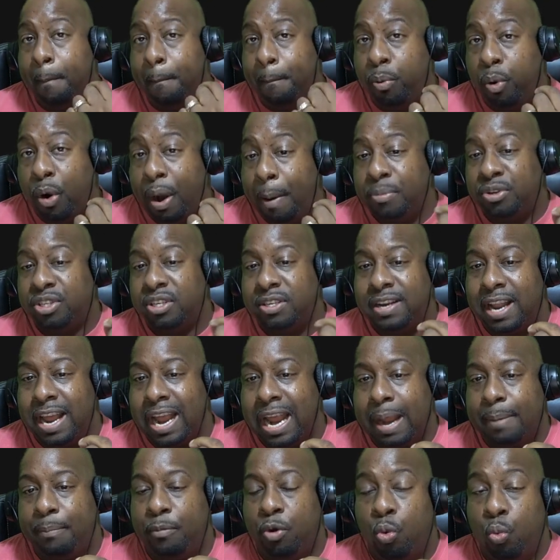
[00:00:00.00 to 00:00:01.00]
parameter
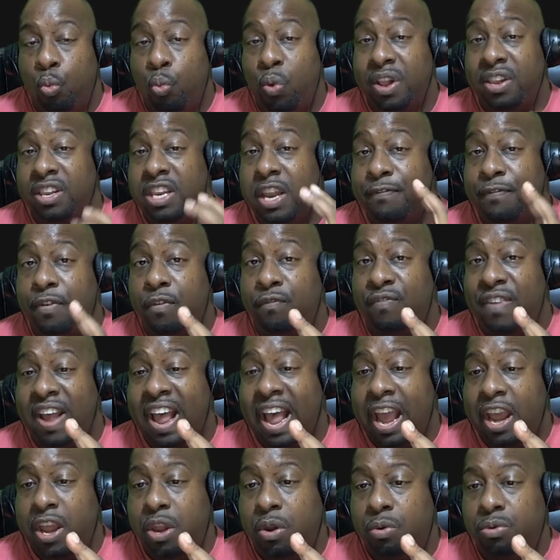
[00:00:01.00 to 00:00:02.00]
name with different
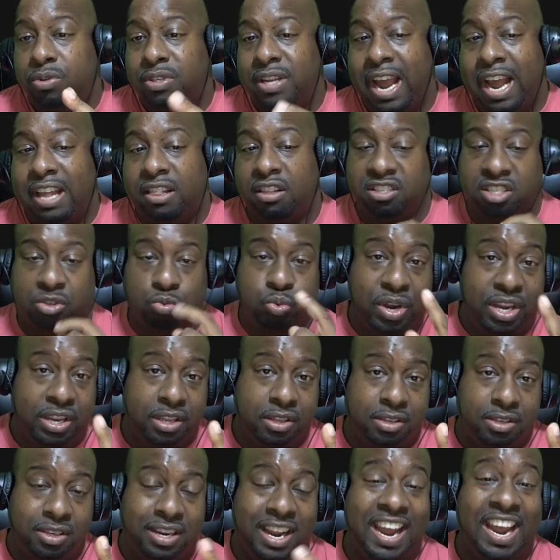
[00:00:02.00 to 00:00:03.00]
values at the suite